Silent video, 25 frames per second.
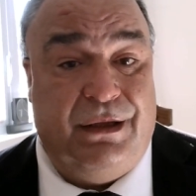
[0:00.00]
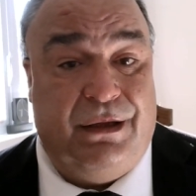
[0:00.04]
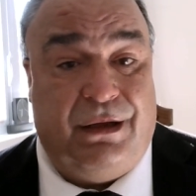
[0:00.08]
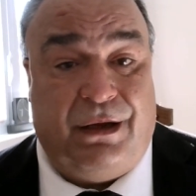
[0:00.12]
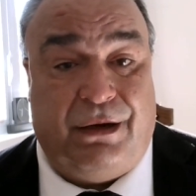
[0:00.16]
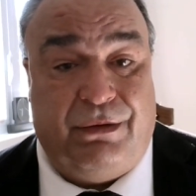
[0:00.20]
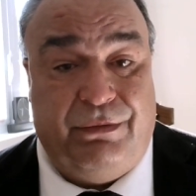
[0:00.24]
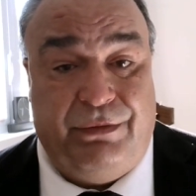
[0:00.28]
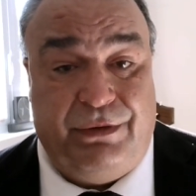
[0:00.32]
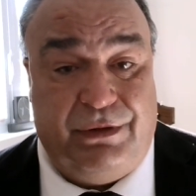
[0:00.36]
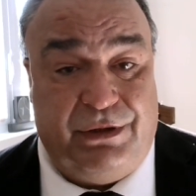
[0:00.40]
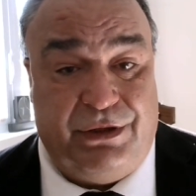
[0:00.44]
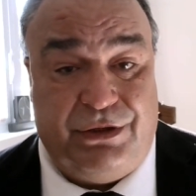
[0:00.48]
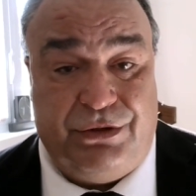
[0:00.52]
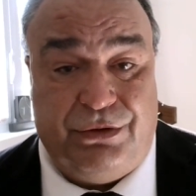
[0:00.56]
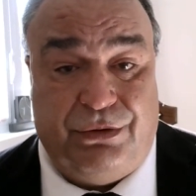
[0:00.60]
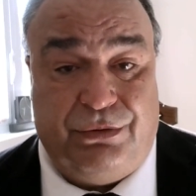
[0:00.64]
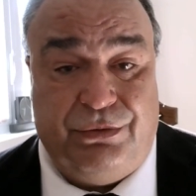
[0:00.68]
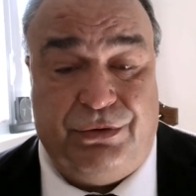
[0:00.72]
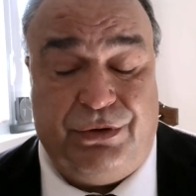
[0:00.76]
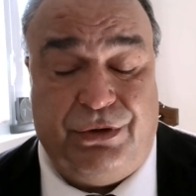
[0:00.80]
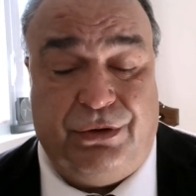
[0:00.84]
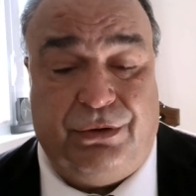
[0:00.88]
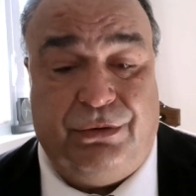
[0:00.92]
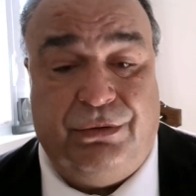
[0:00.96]
I really
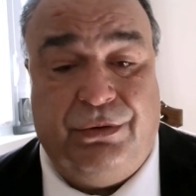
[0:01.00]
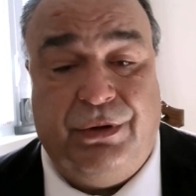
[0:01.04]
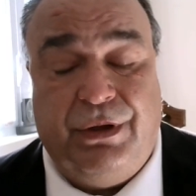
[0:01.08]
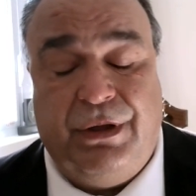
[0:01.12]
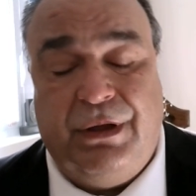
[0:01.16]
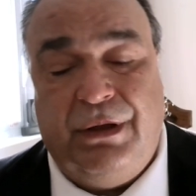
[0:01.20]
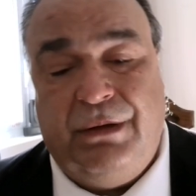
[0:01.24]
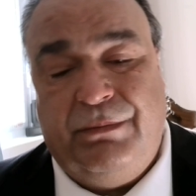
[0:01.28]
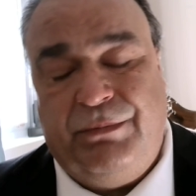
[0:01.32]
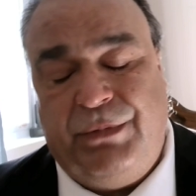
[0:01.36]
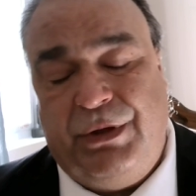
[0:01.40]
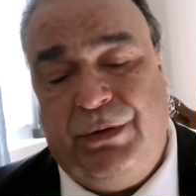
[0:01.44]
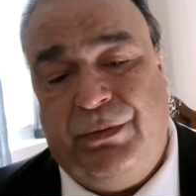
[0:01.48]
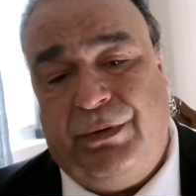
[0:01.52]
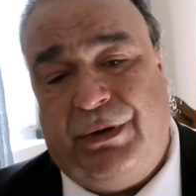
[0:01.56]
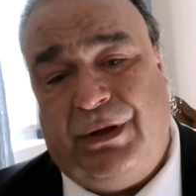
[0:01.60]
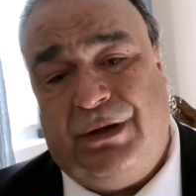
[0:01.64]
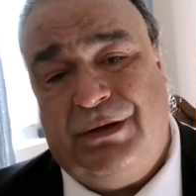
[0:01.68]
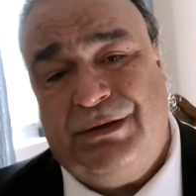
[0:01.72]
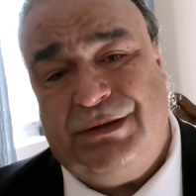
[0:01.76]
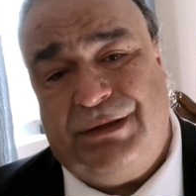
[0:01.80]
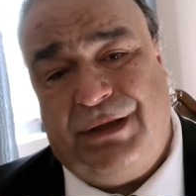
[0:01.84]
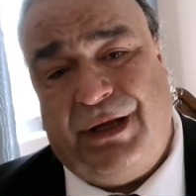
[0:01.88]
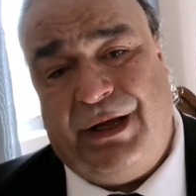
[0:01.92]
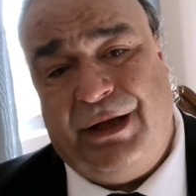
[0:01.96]
don't know. Meanwhile, I
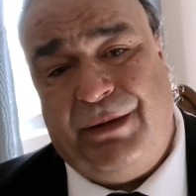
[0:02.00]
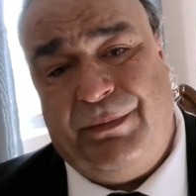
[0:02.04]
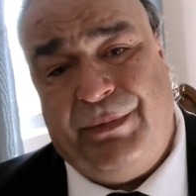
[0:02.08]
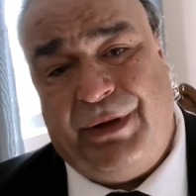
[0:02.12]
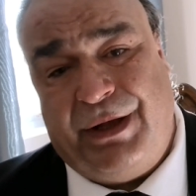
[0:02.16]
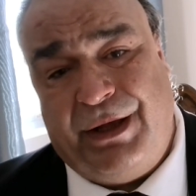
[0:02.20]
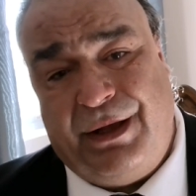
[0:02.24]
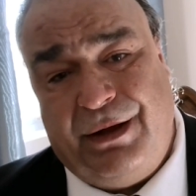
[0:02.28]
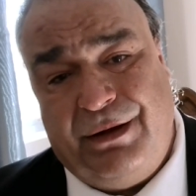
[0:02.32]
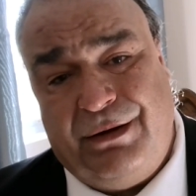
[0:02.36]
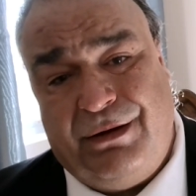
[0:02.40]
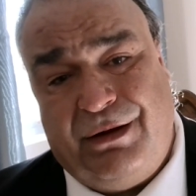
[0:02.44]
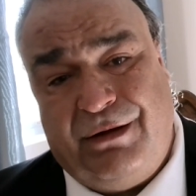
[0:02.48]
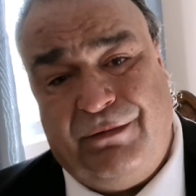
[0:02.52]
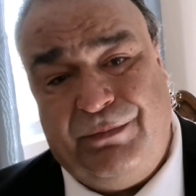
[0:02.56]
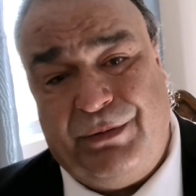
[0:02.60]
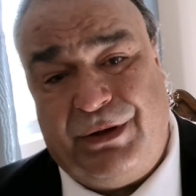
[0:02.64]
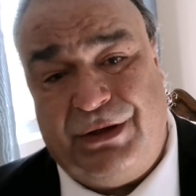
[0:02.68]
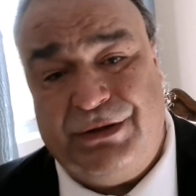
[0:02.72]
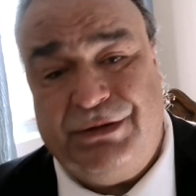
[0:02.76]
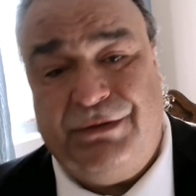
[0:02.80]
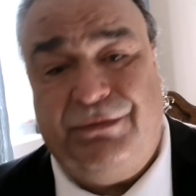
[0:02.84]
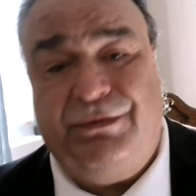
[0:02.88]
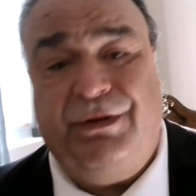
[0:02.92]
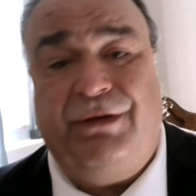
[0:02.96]
was lying my head off
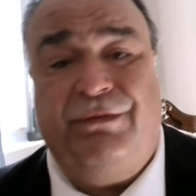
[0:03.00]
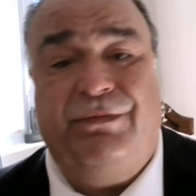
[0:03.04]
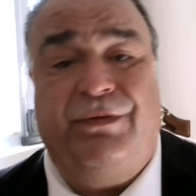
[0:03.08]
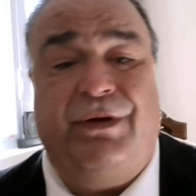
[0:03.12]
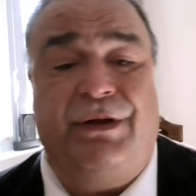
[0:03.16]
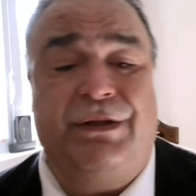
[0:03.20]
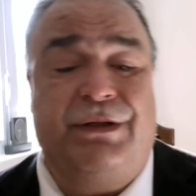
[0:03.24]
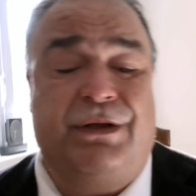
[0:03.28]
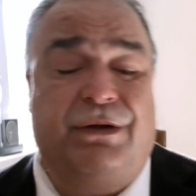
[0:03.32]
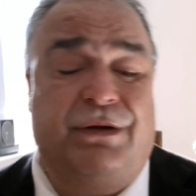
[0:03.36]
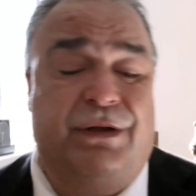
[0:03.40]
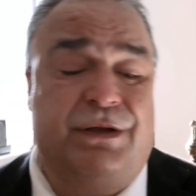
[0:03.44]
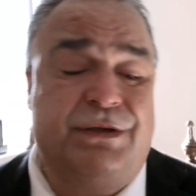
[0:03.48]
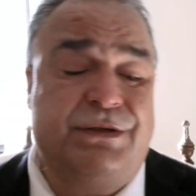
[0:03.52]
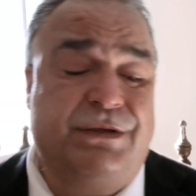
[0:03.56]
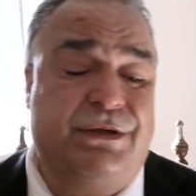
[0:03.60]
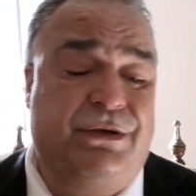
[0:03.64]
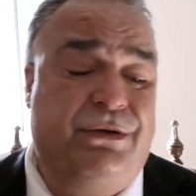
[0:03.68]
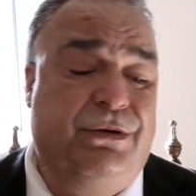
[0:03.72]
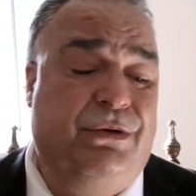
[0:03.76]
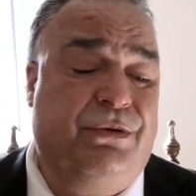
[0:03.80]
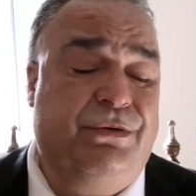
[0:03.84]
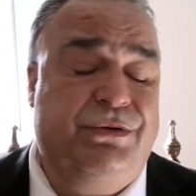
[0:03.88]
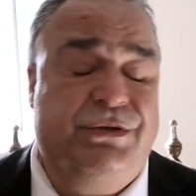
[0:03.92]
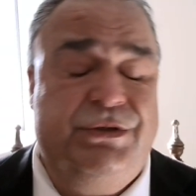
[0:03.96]
because if they find out I see
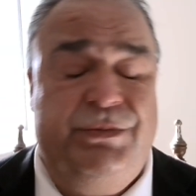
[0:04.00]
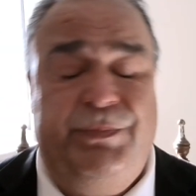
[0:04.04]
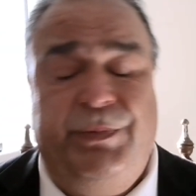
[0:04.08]
ghosts,